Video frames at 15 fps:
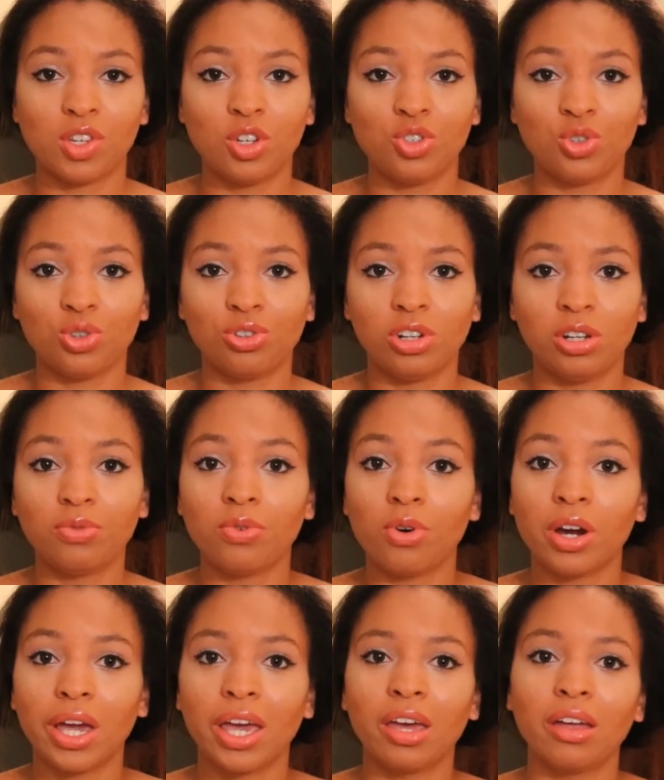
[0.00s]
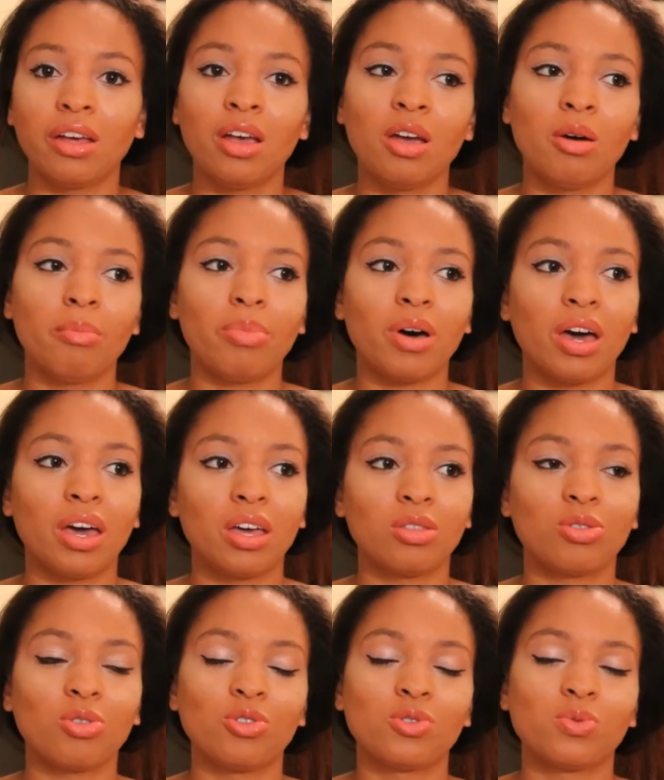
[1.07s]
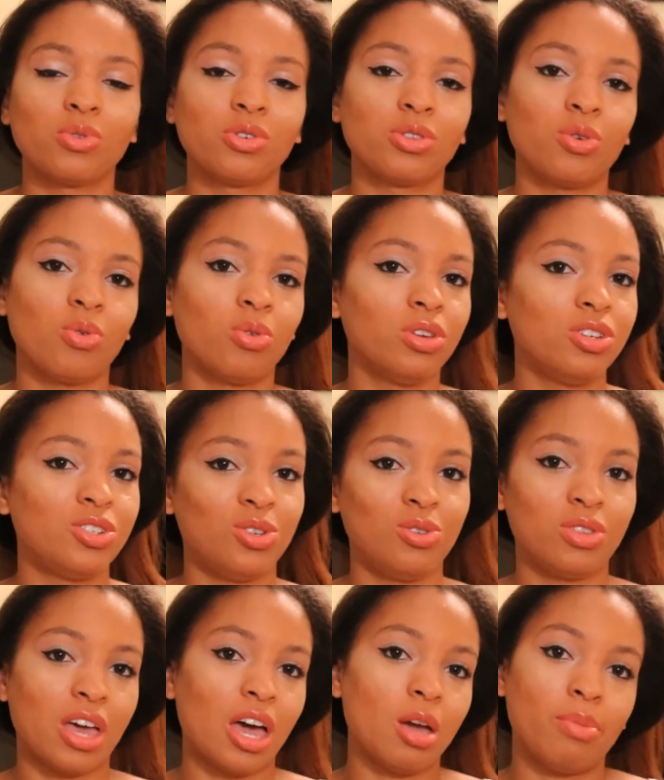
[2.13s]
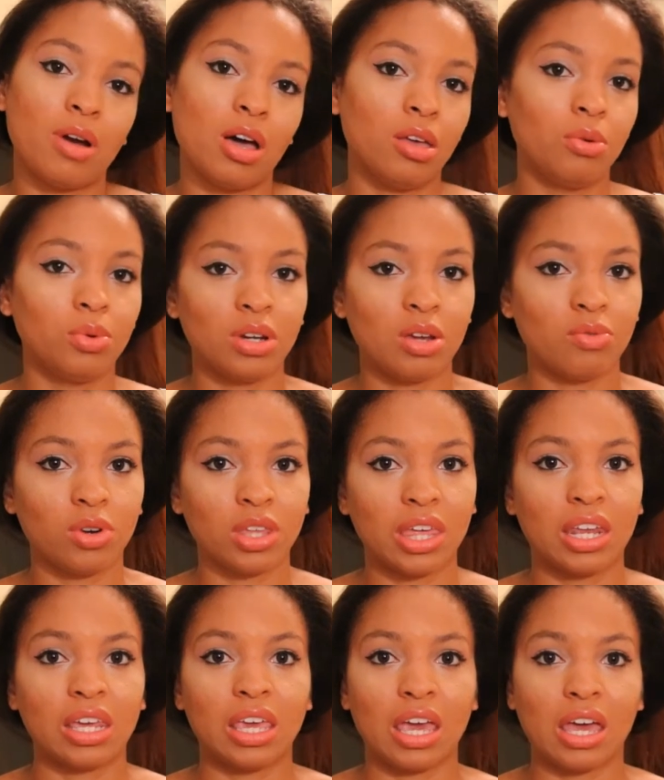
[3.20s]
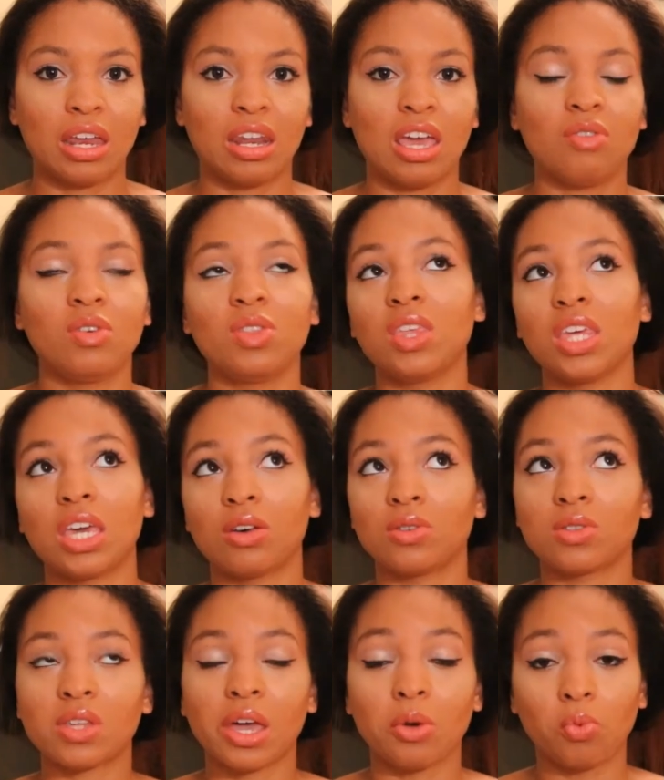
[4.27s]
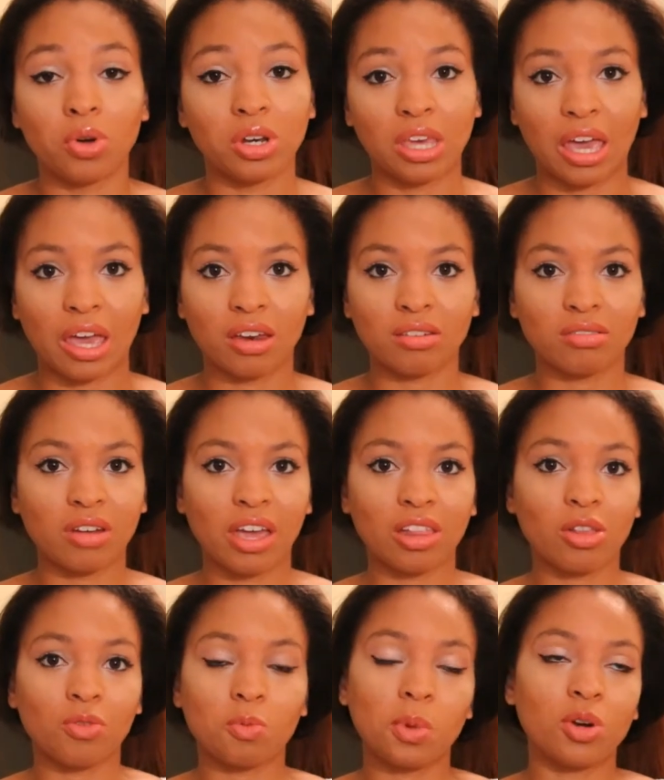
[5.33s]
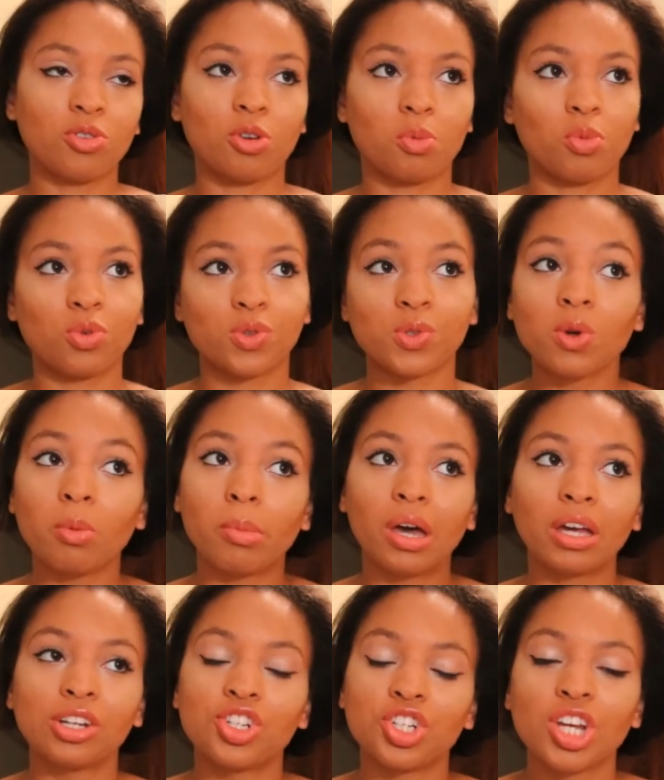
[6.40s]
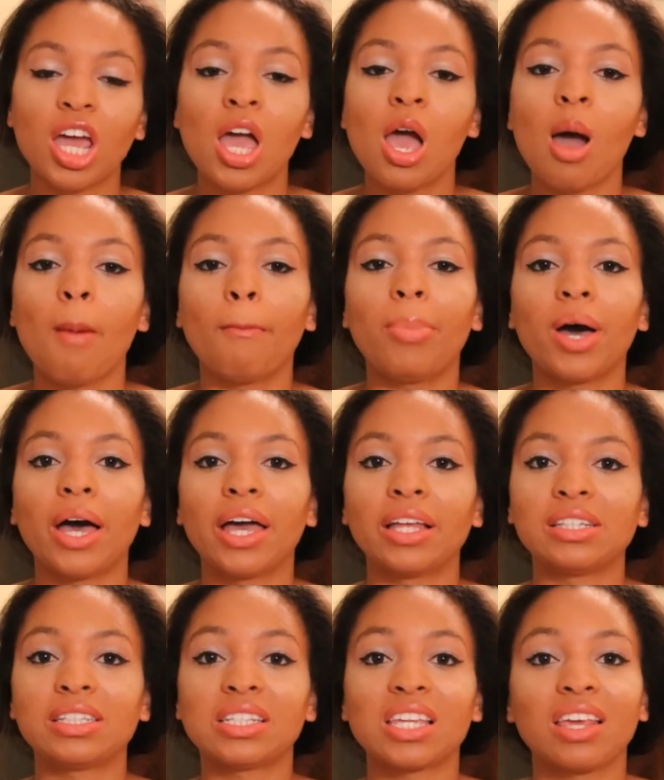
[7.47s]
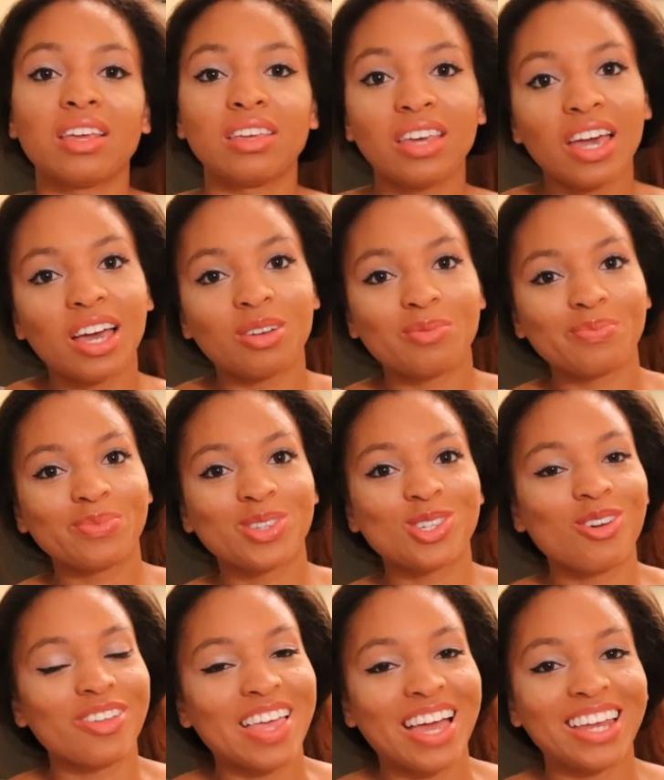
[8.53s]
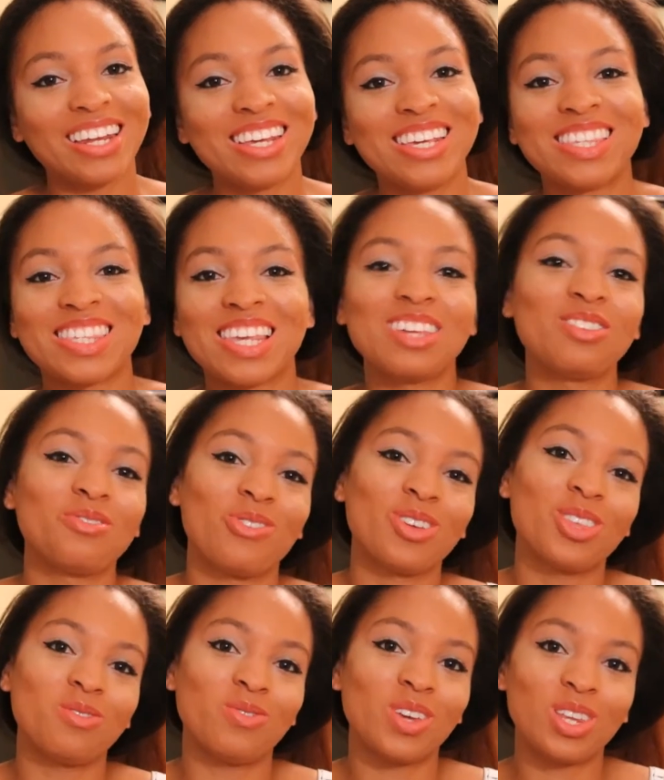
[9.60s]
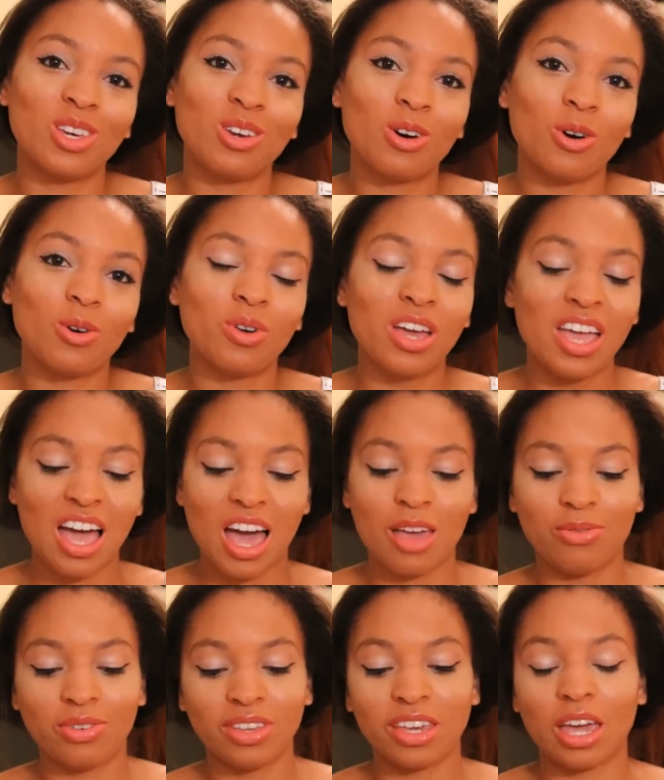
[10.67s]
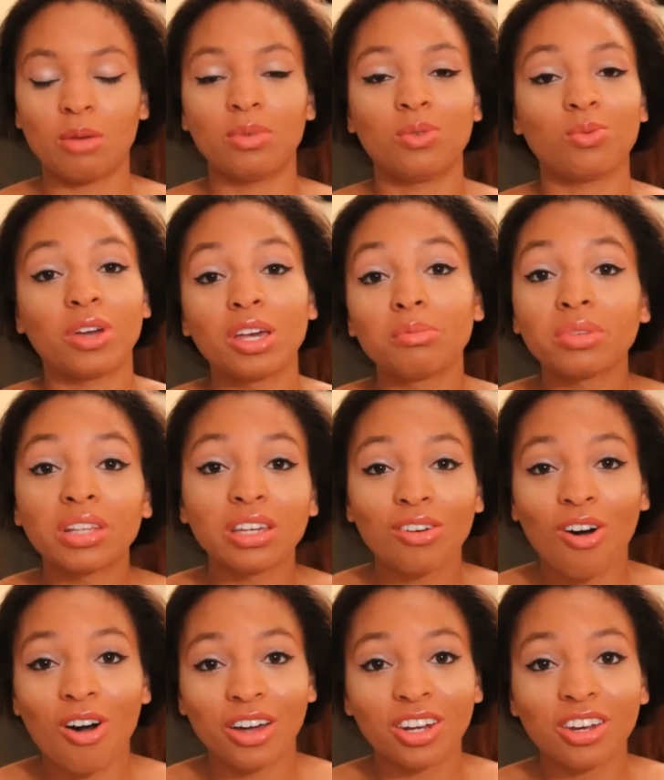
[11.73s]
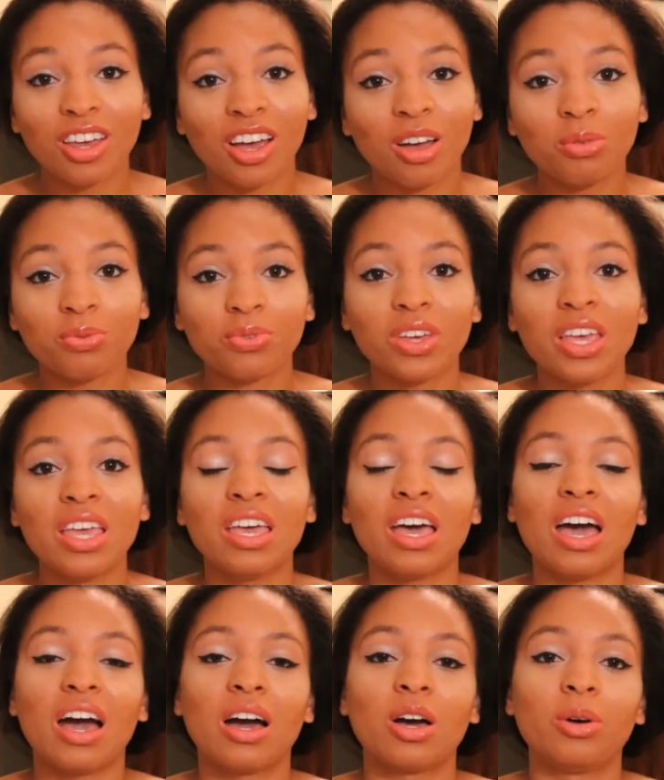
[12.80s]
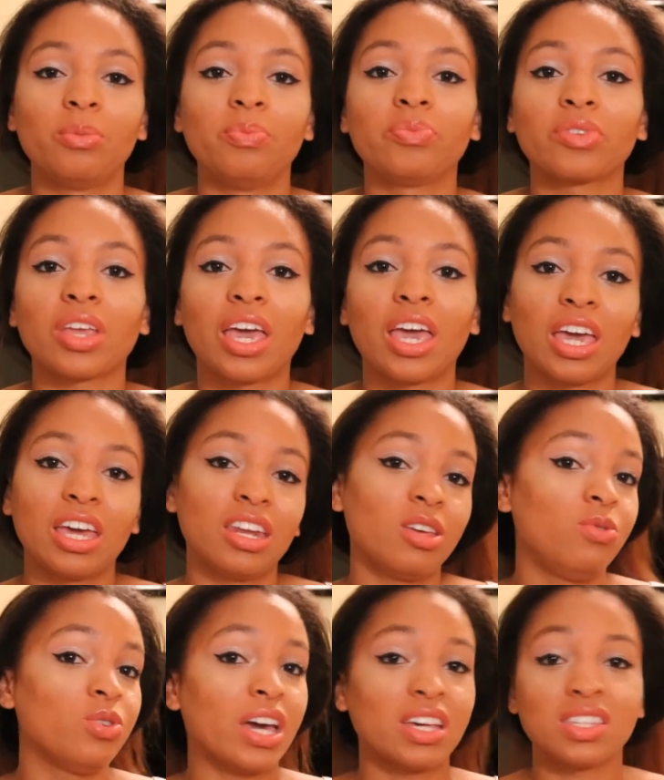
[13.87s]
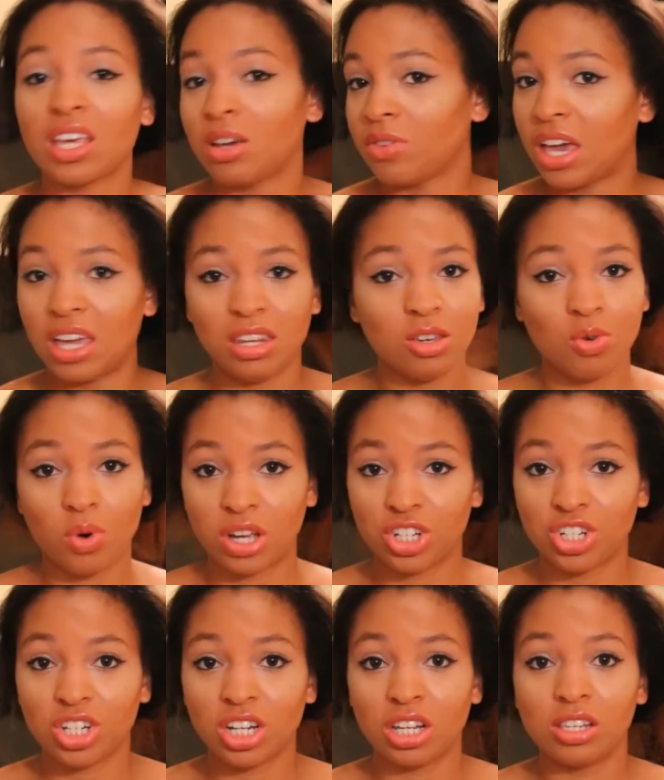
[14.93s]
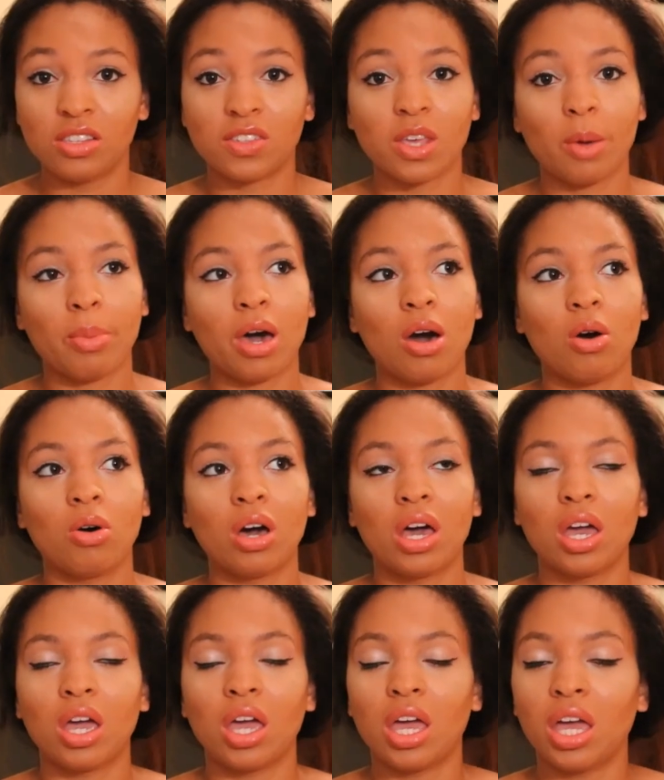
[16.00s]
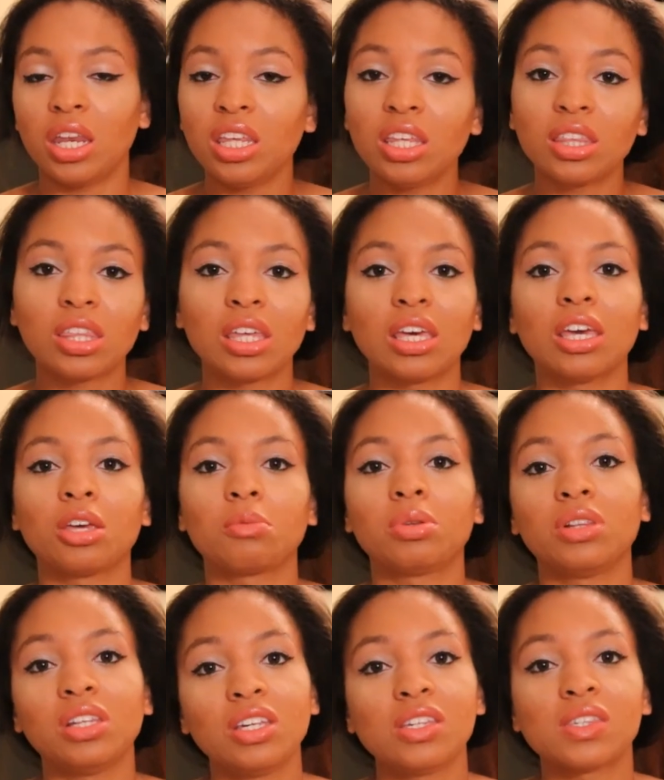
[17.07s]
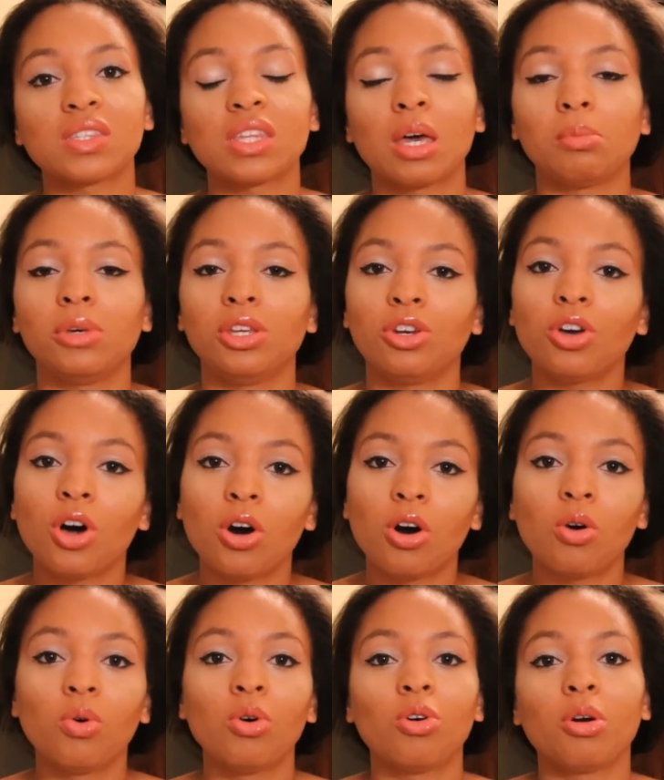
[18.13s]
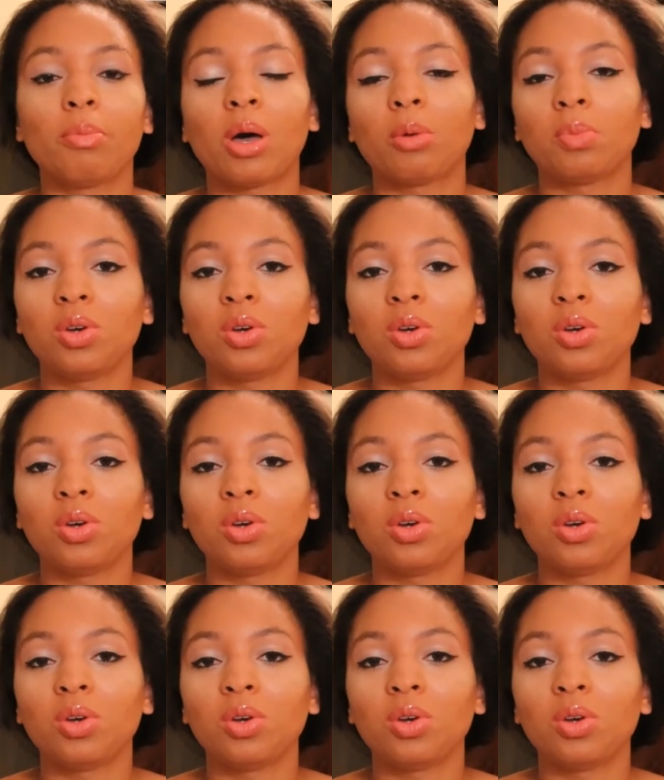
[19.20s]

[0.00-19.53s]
jewelry for it, but those were the only 2 that I probably would never get again. Everything else I would get. I love my dermal so much. But yeah, so that is it for the video. I feel like I've been rambling on enough. And if you guys have any questions about anything, please let me know, or about